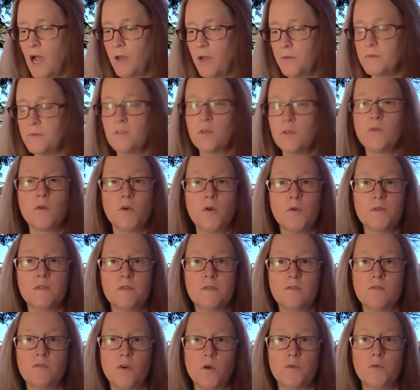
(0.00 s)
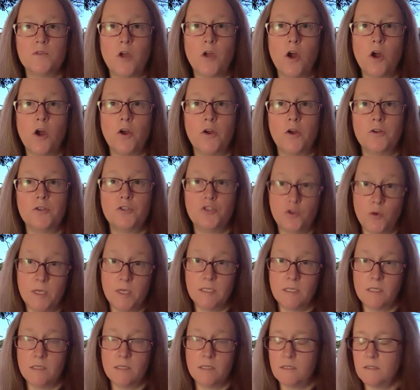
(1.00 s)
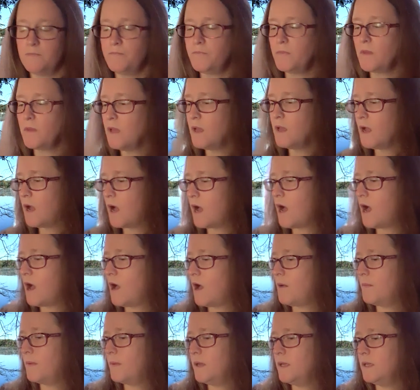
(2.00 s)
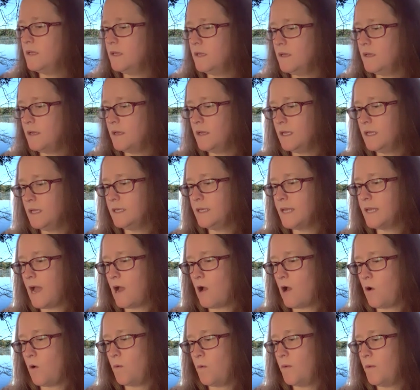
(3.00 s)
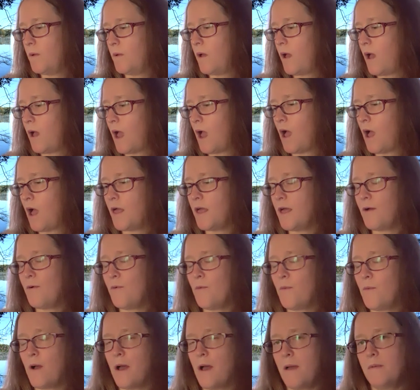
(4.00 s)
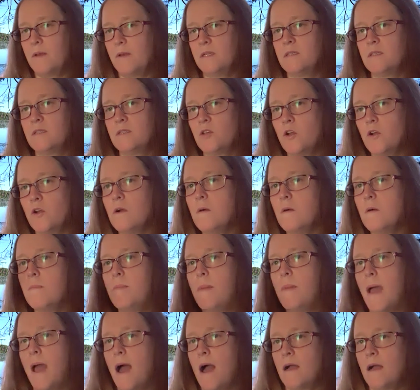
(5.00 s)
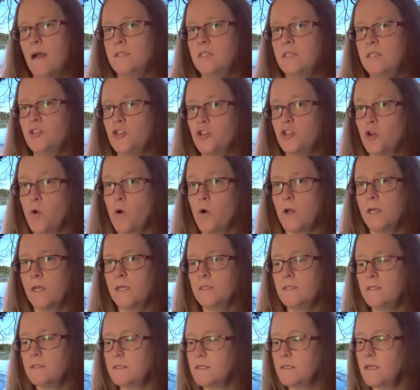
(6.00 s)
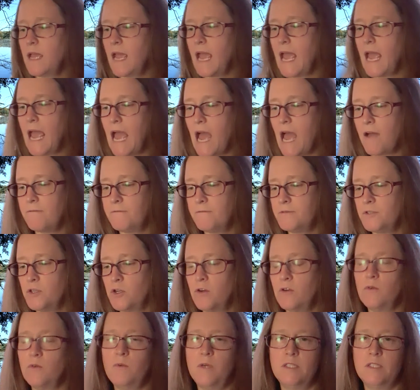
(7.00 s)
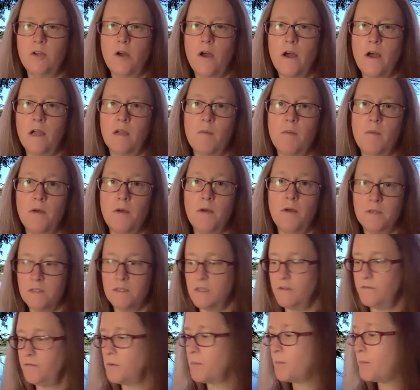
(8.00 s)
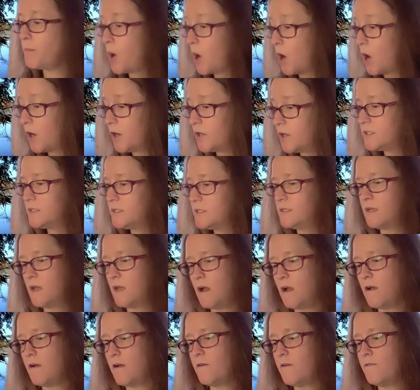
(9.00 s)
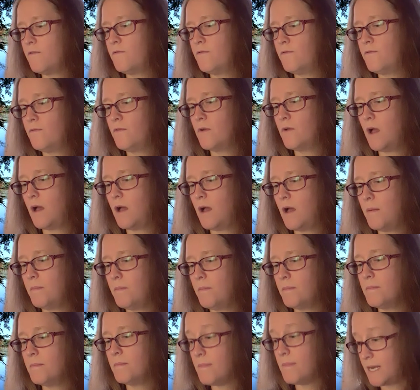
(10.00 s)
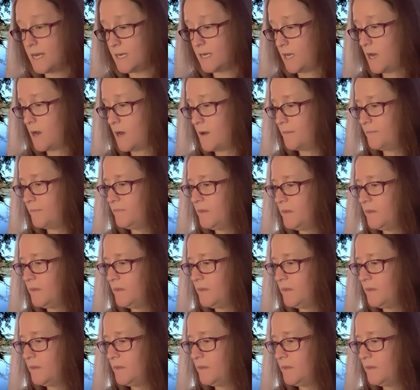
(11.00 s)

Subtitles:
So those are choices. Now, I'm going to circle back to choice after we talk about the different parts of Medicare.